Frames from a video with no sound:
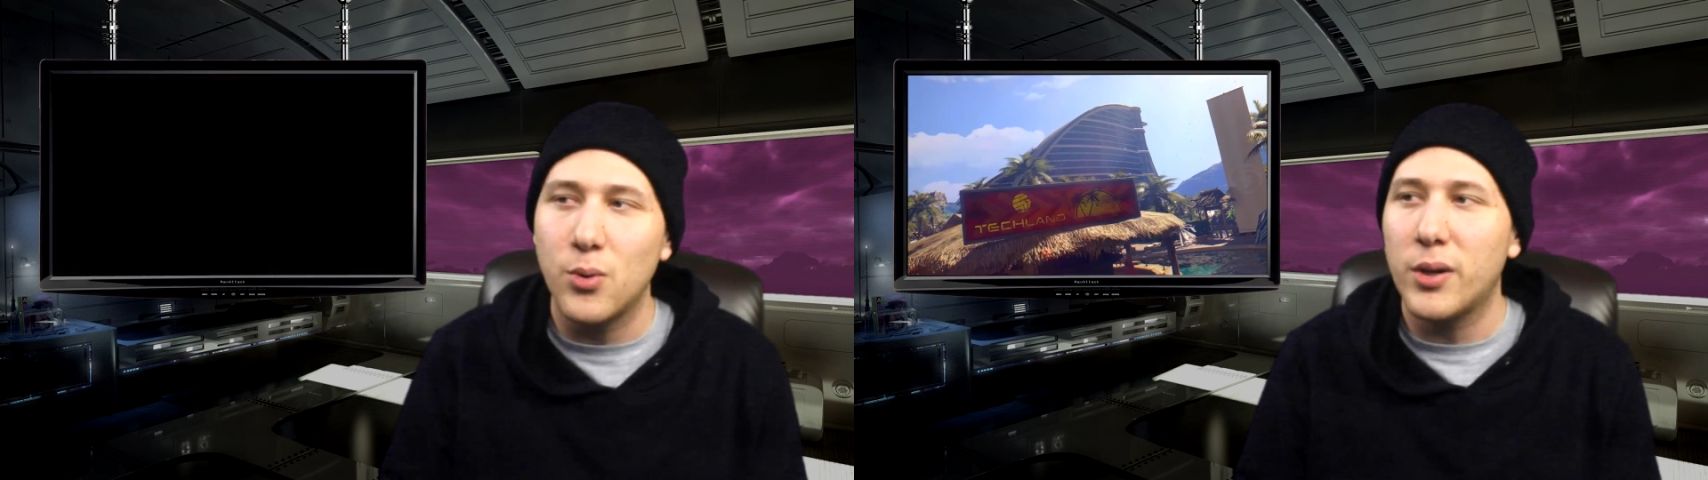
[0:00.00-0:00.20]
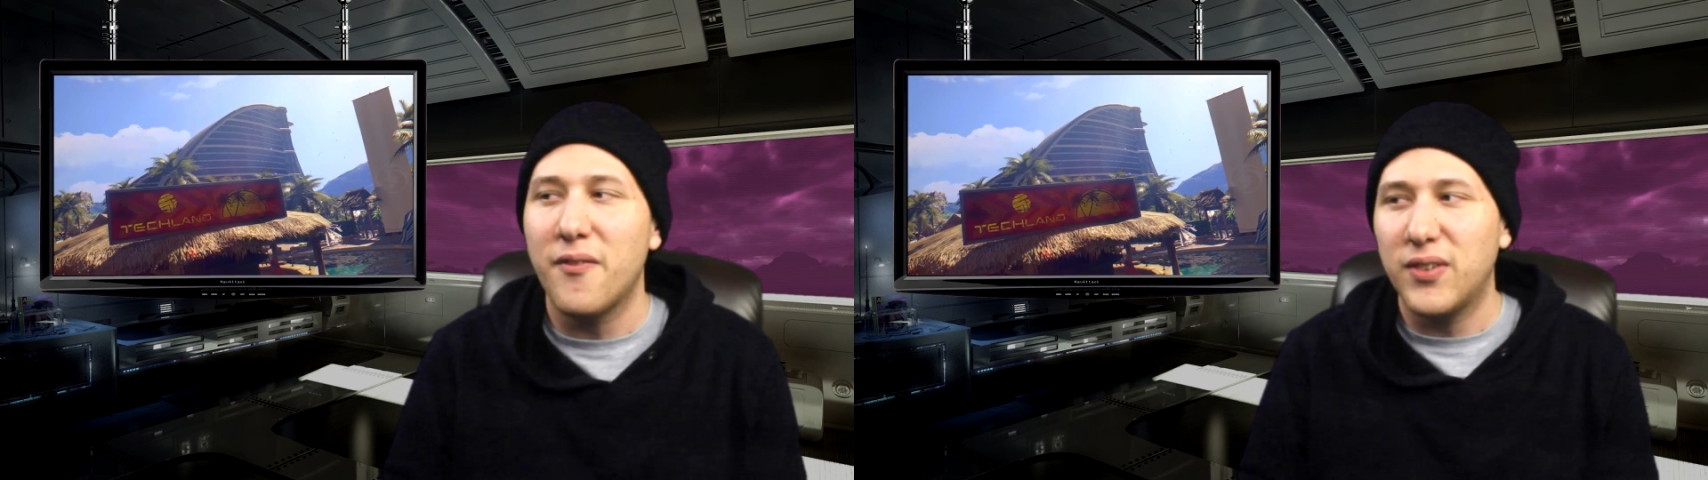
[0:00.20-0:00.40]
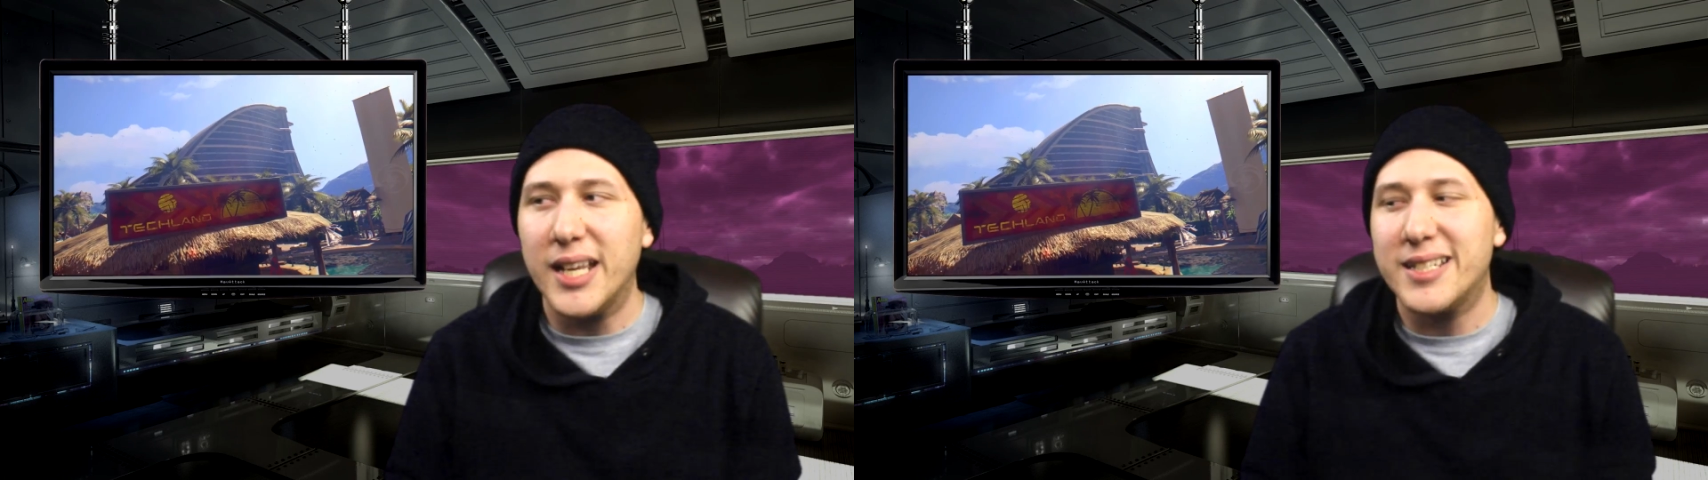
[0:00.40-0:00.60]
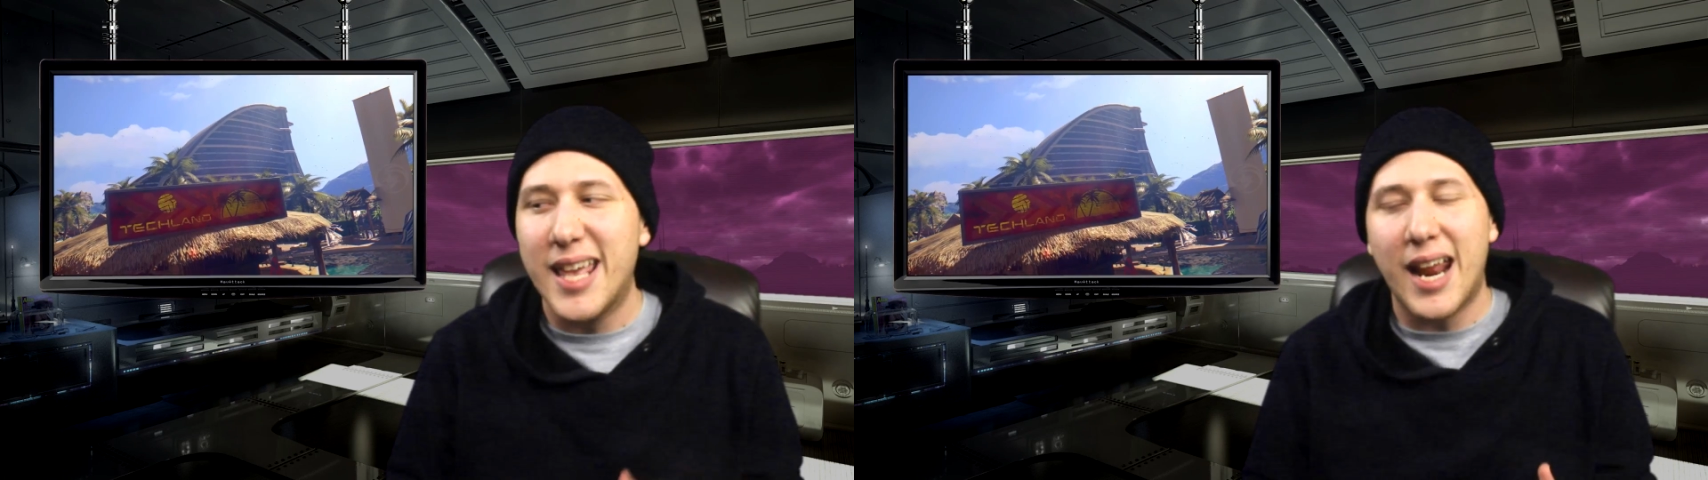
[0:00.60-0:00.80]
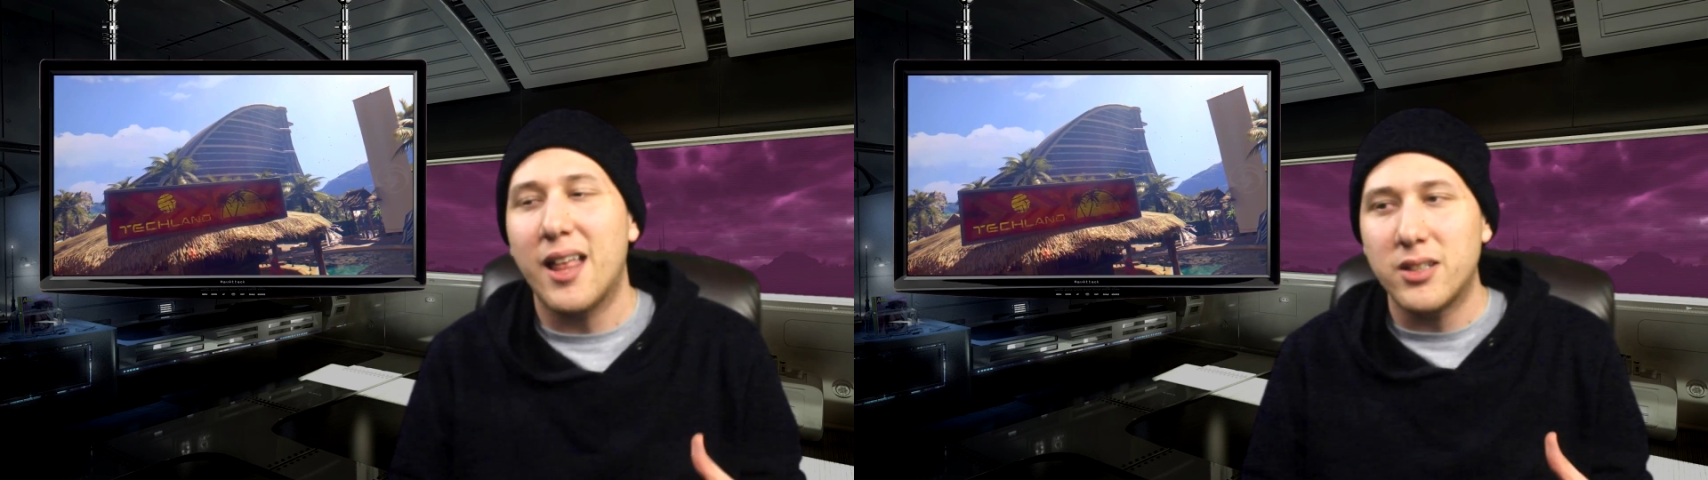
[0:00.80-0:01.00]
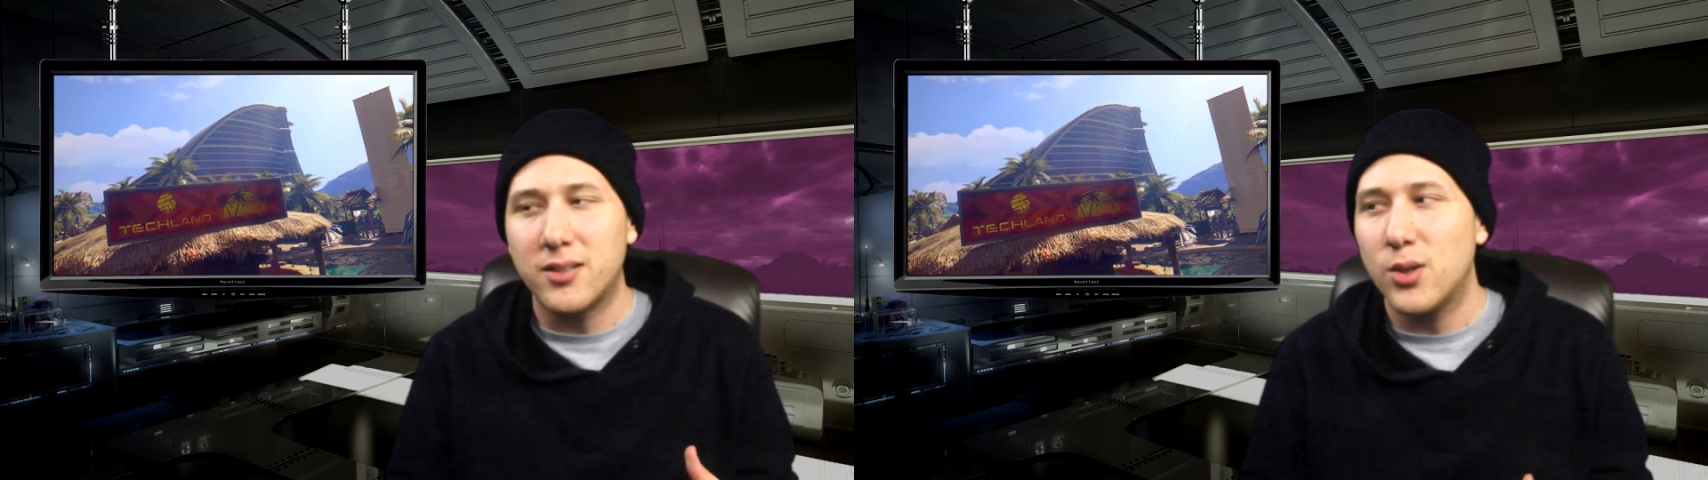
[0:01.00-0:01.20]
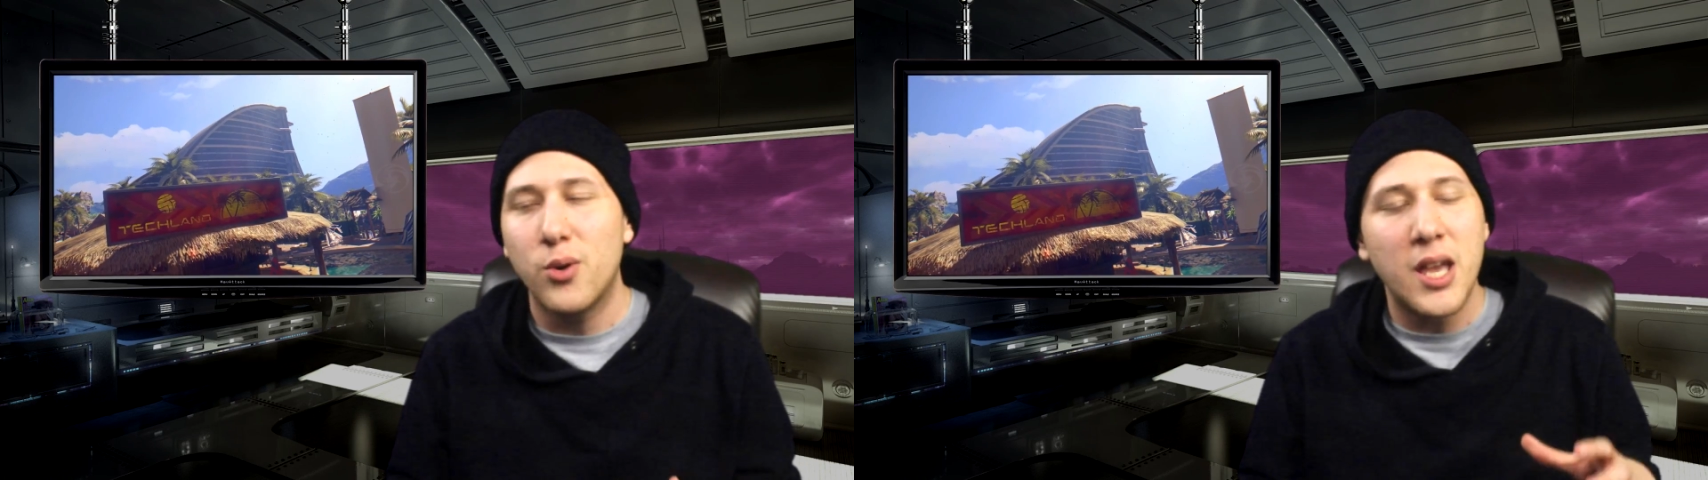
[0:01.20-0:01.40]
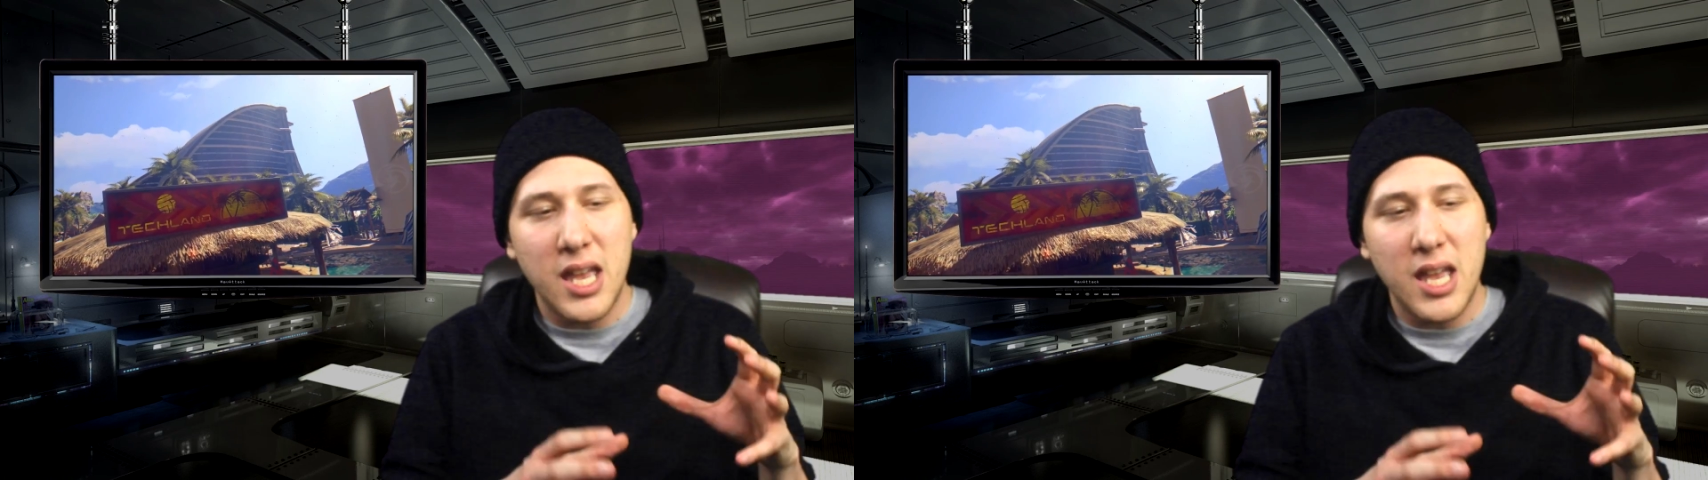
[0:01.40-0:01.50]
and I feel like Dead Island 2,